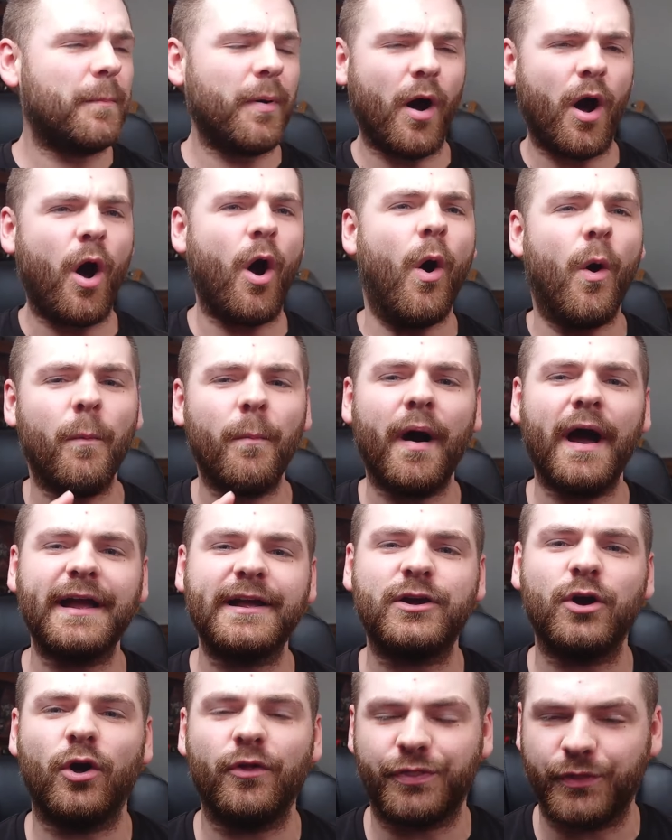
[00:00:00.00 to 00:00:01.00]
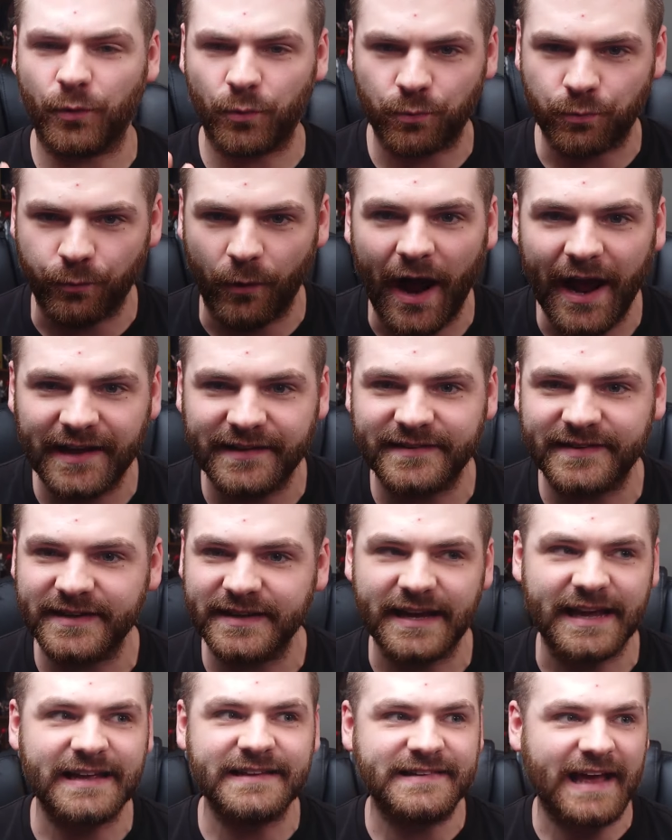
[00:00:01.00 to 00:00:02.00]
But oh my god, the
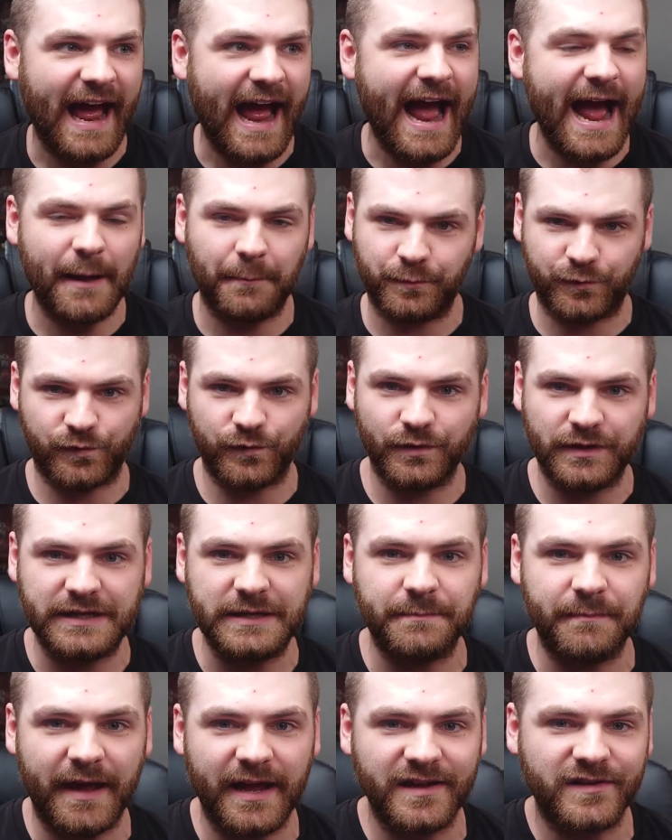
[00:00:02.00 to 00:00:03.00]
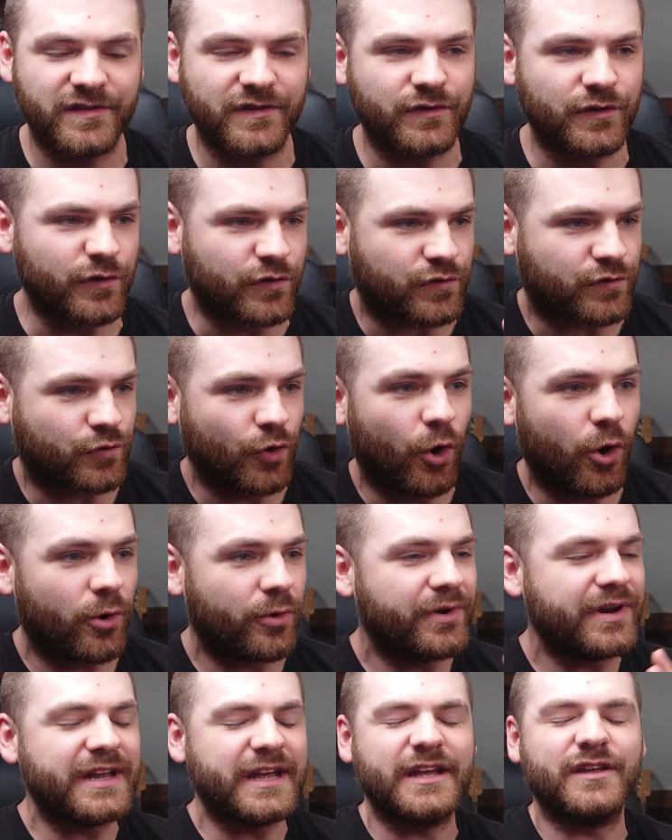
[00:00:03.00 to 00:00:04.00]
writing is absolutely amazing. The
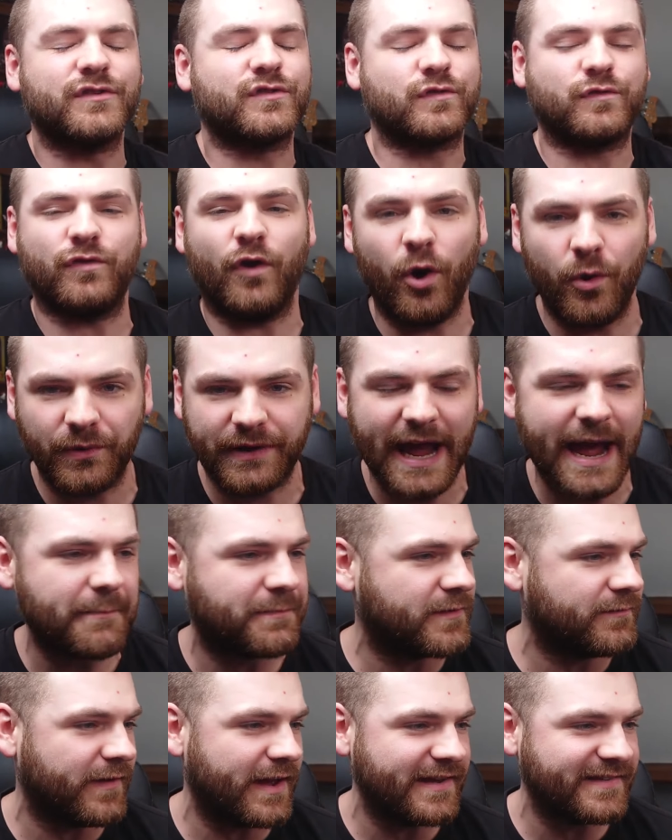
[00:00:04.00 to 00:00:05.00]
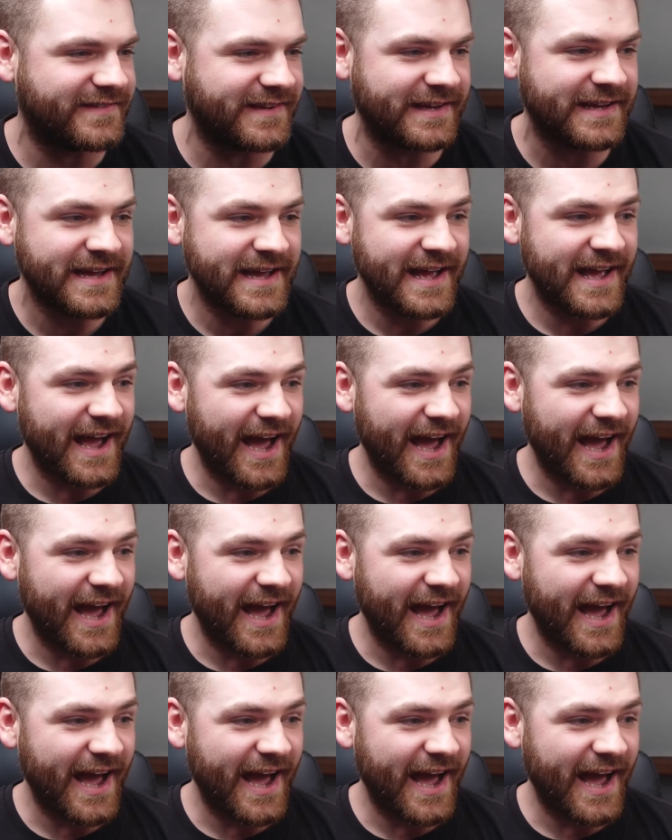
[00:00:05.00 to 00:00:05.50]
story is so captivating.